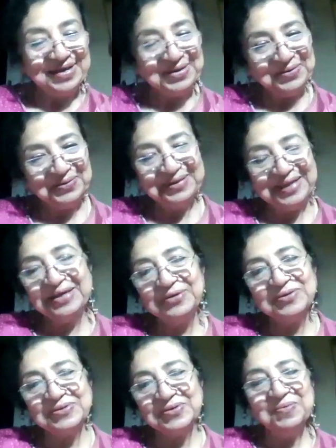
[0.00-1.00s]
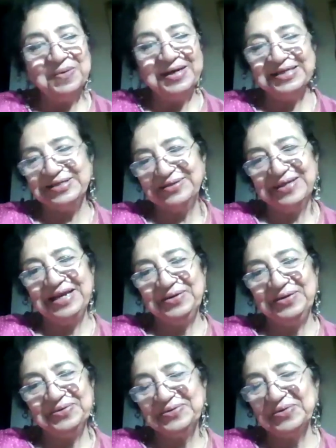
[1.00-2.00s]
Thank you. Thank you so much.
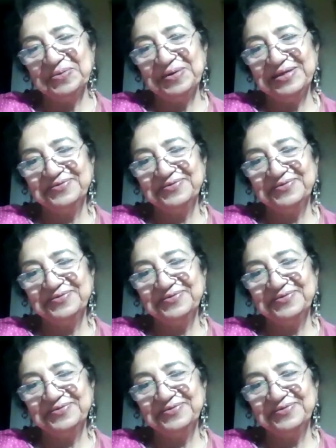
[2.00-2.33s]
Thank you so much.